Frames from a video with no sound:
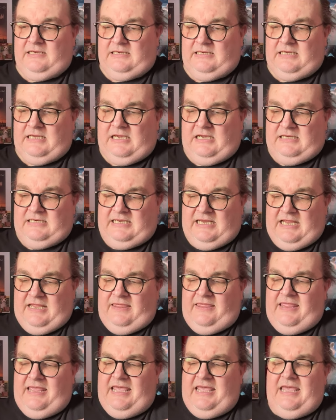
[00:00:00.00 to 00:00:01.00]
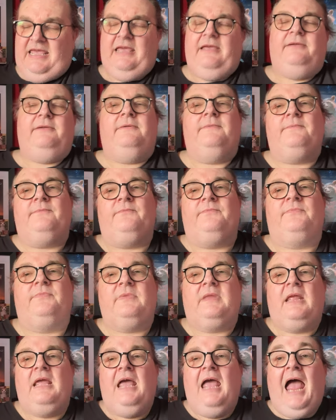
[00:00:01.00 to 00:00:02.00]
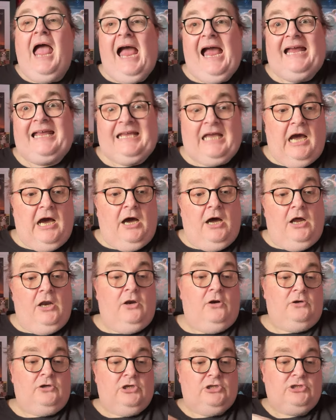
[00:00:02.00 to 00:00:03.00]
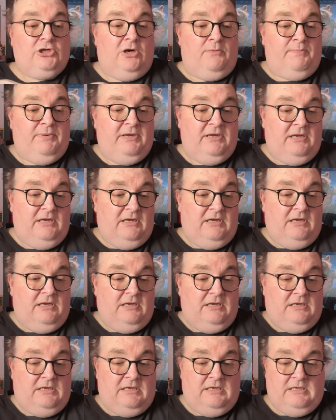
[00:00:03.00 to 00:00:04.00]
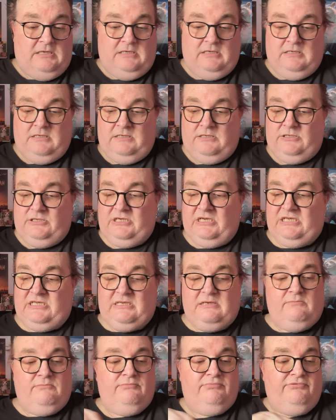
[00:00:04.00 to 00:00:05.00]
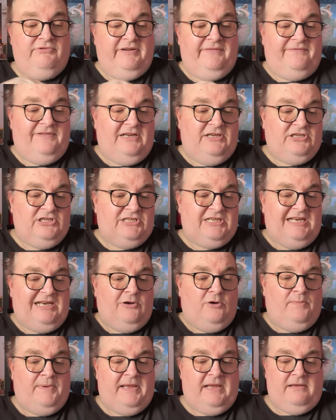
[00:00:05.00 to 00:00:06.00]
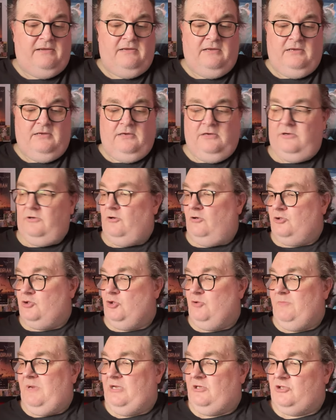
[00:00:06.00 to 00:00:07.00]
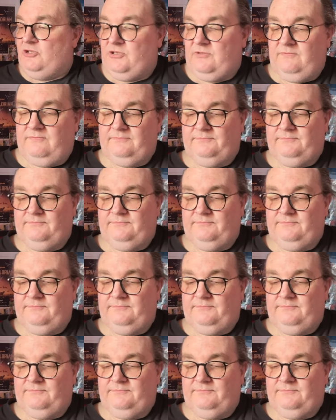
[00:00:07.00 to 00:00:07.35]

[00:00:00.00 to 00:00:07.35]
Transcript: Cut down there. Cut along the top. Just briefly, just a little bit. Not too much.